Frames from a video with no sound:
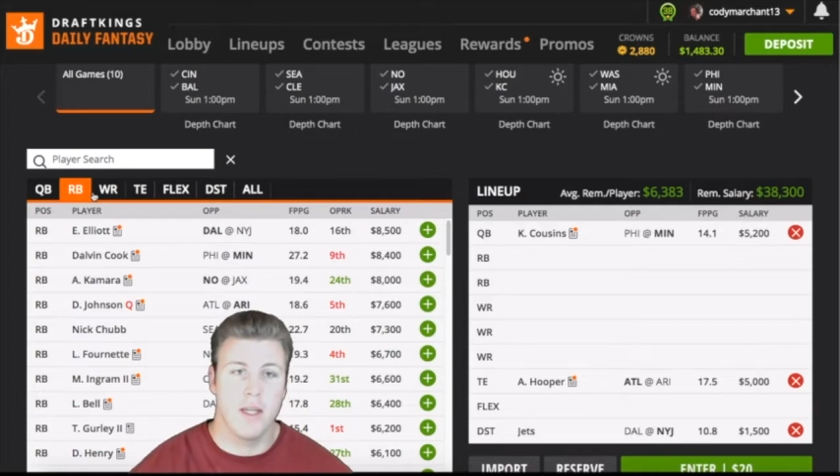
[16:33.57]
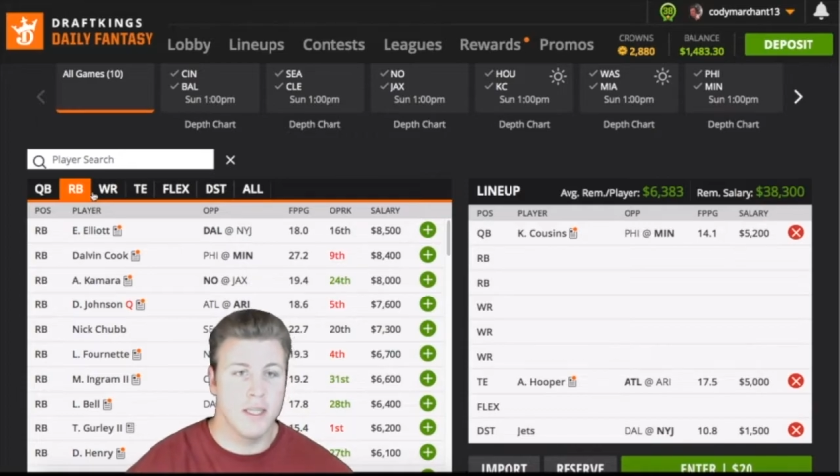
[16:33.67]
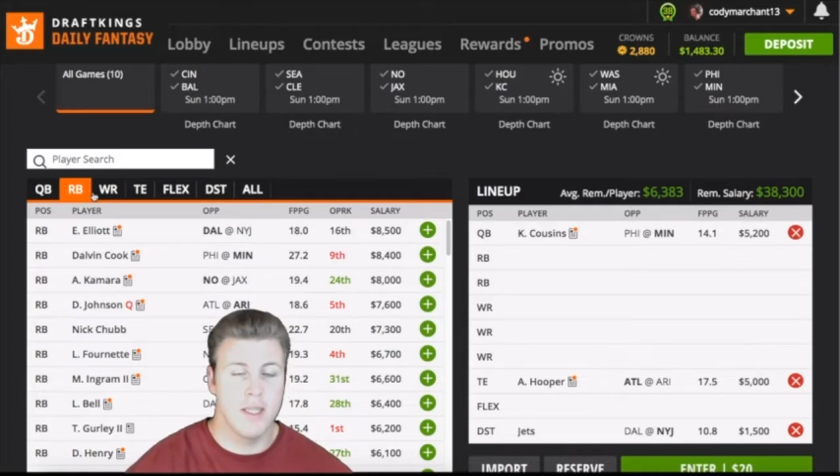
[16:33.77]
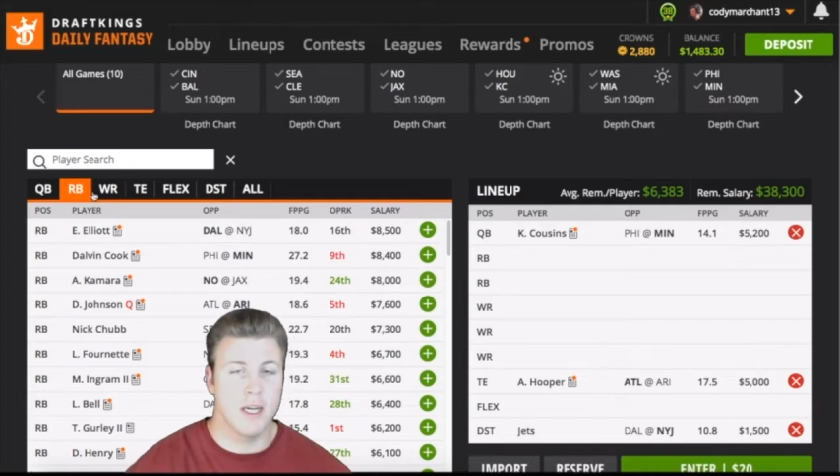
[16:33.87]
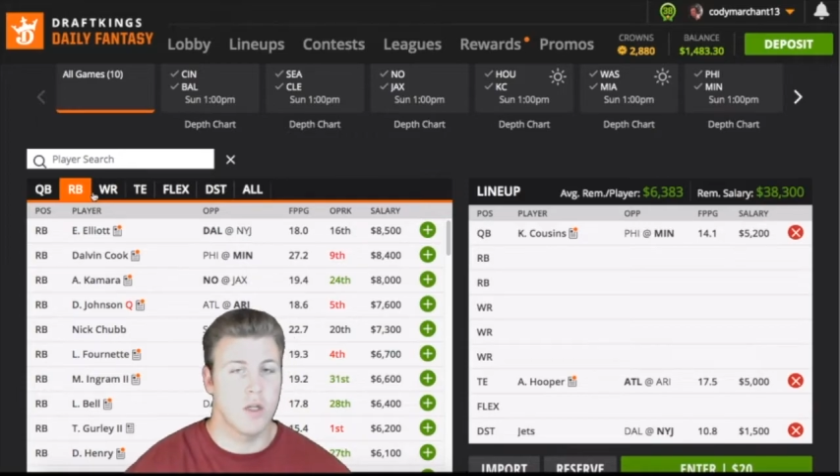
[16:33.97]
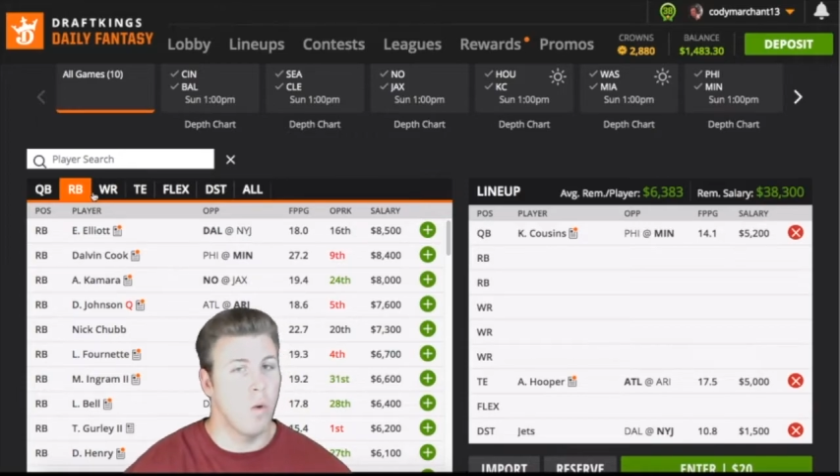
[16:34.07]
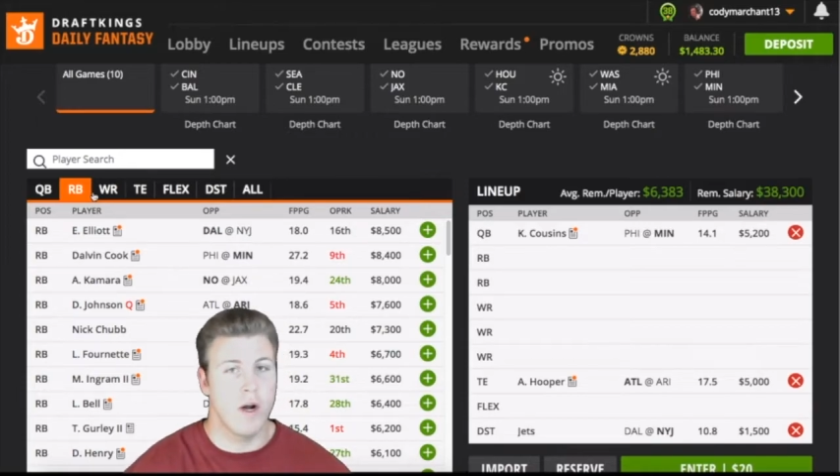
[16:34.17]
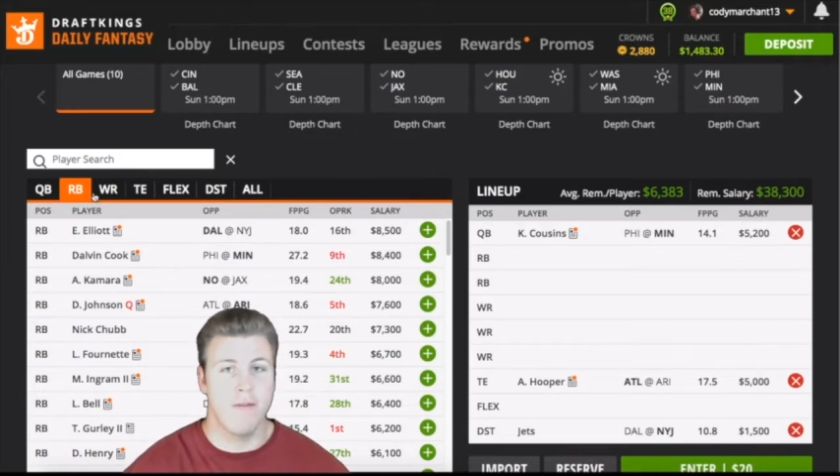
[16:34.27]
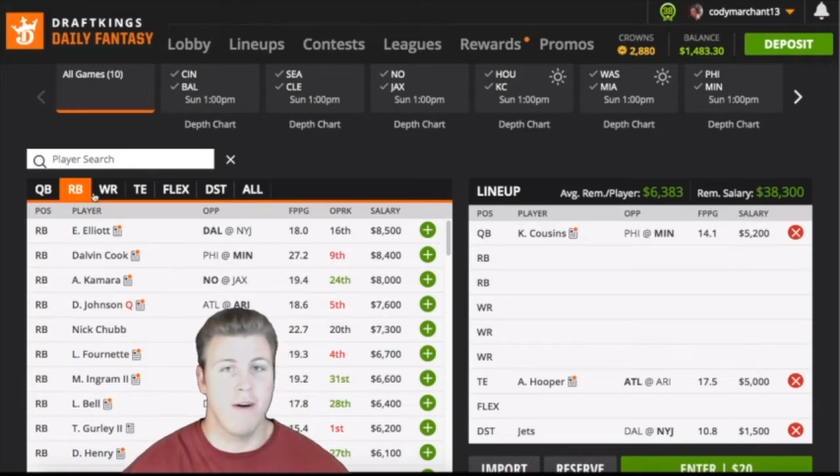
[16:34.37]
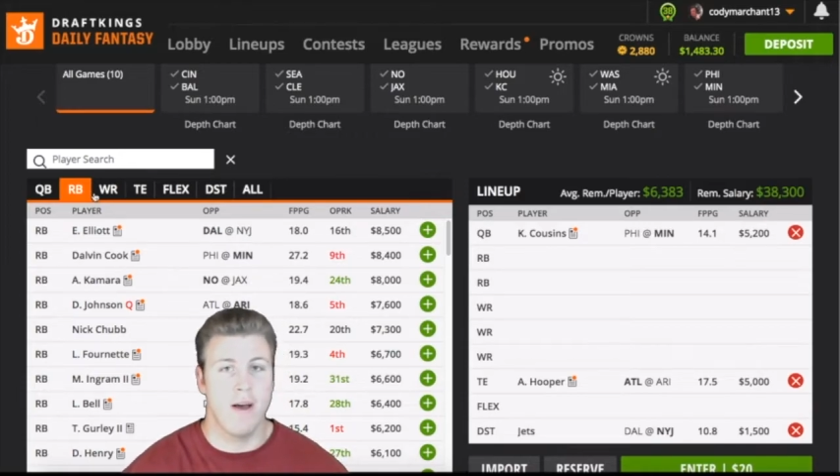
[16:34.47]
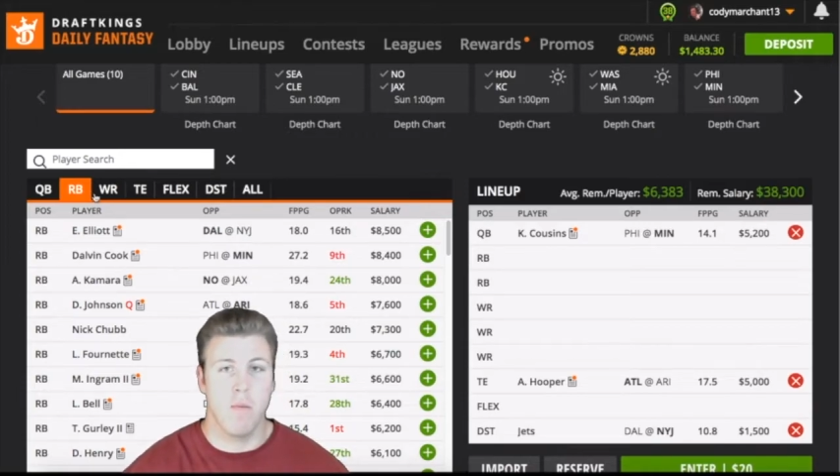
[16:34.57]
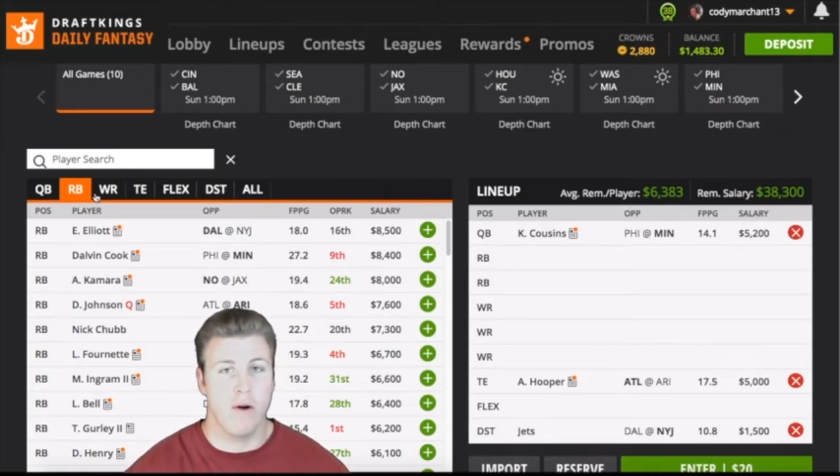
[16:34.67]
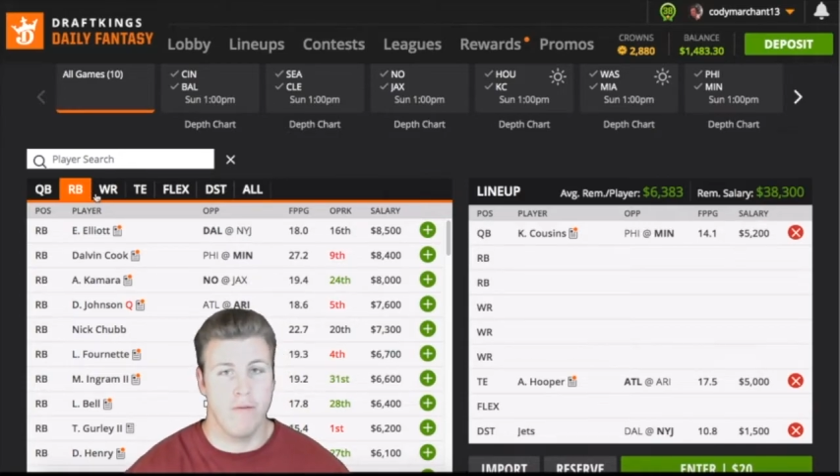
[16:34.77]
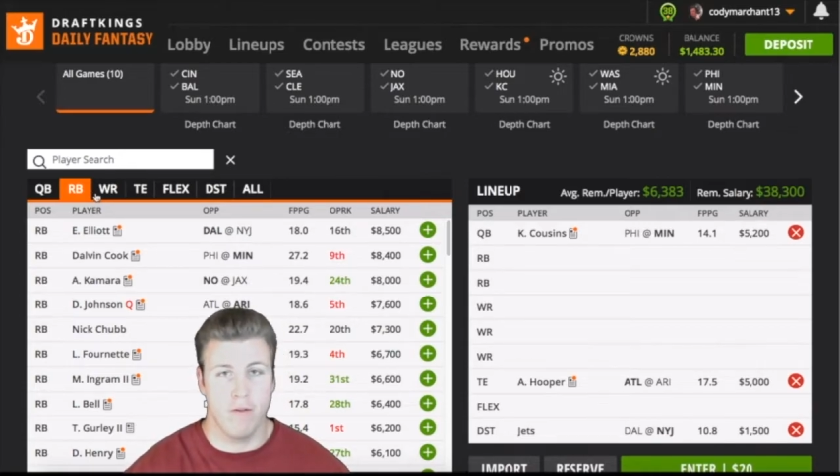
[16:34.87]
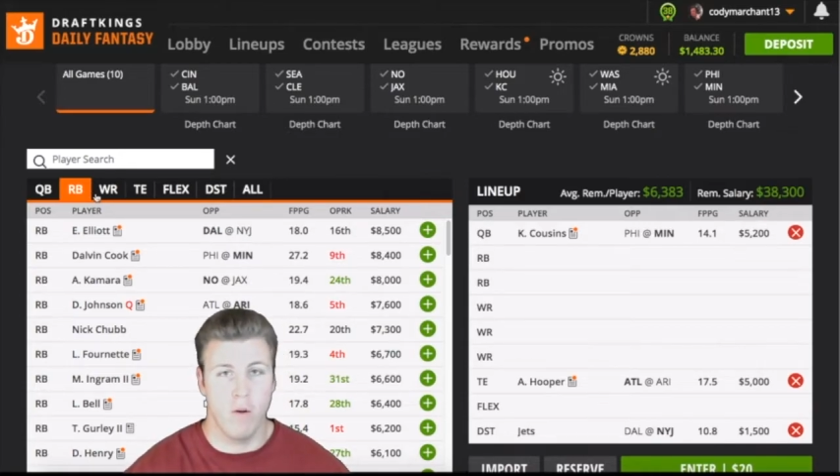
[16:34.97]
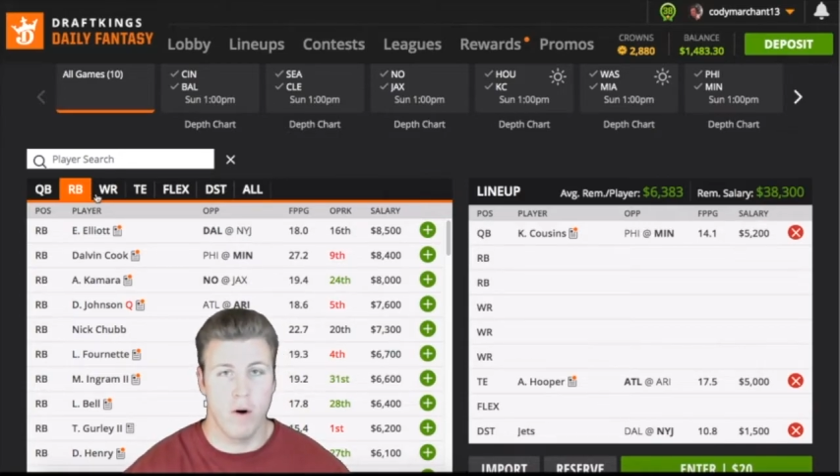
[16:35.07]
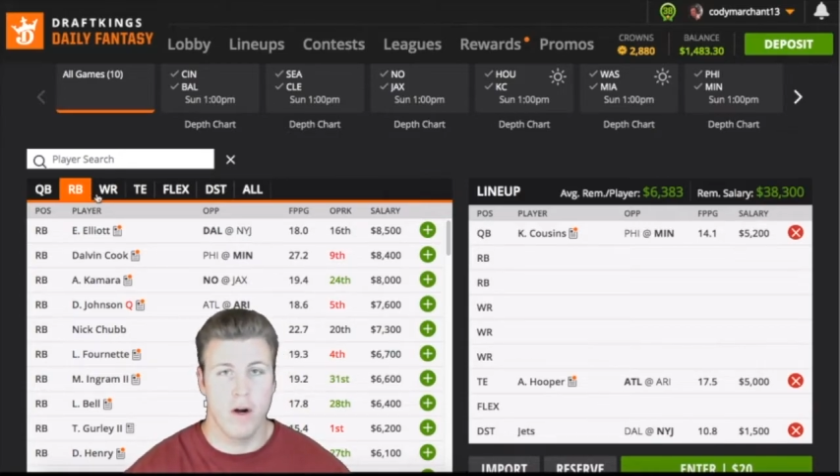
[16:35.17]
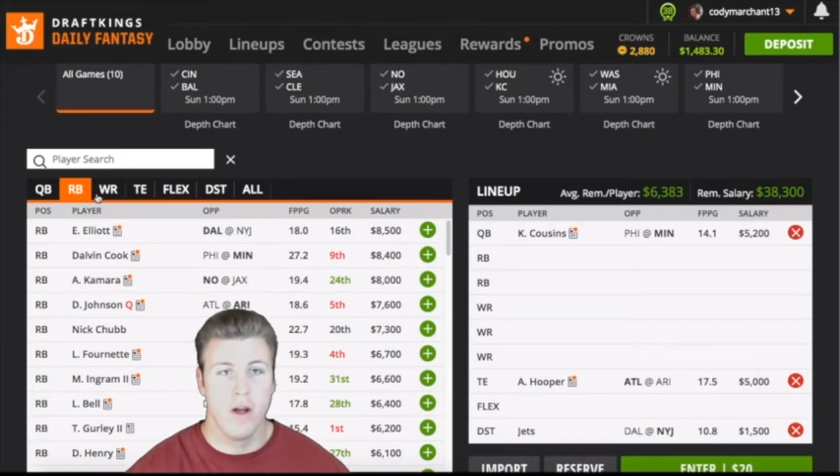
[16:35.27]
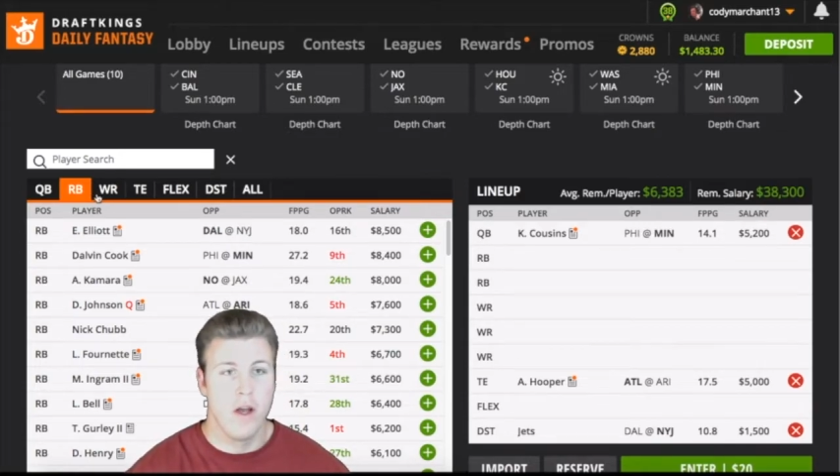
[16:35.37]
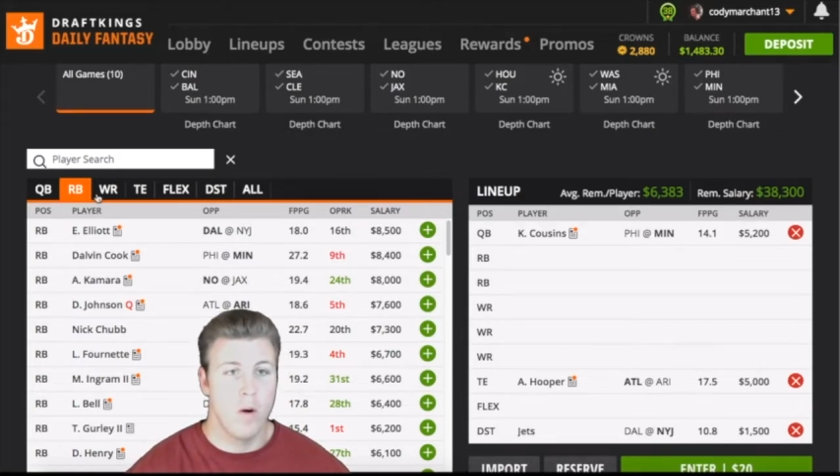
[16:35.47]
He has like a 25-point
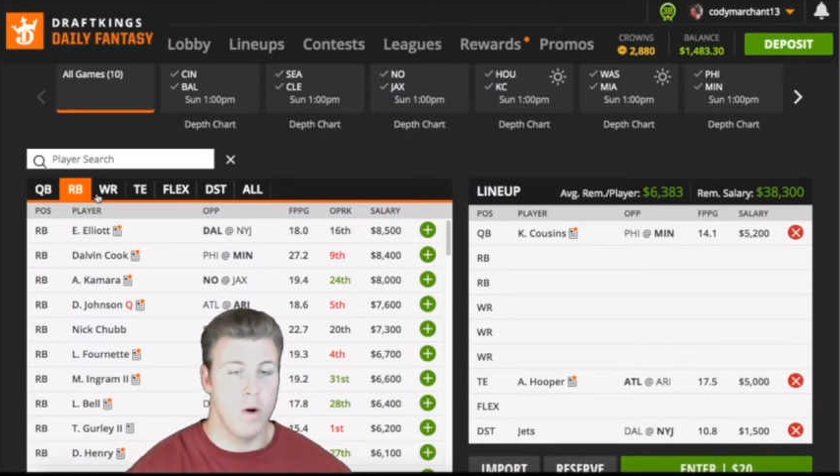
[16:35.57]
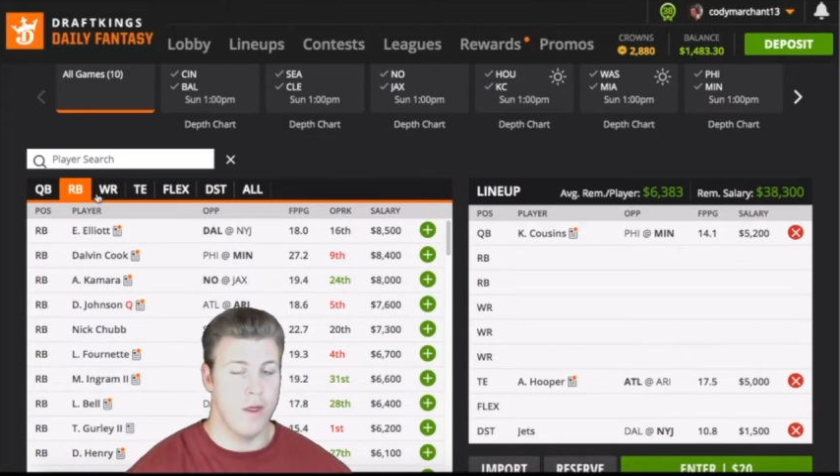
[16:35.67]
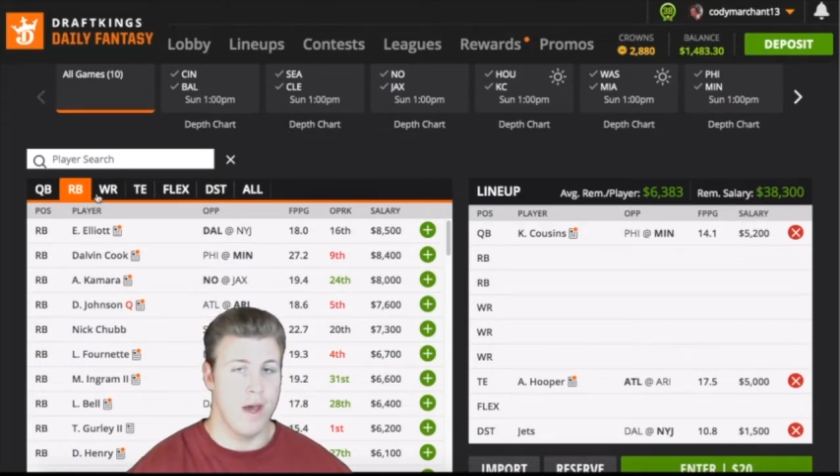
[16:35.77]
floor with,